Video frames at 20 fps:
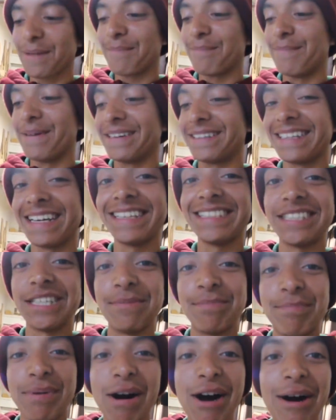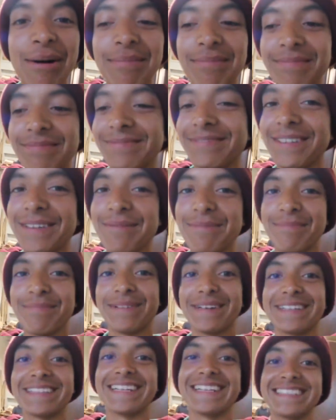Make that shit pop.
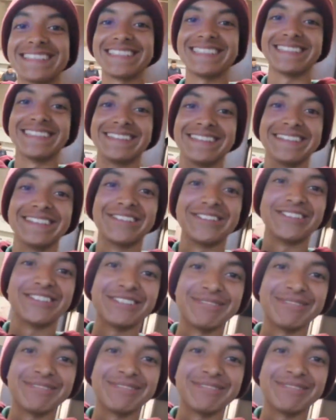Make that shit glitter up.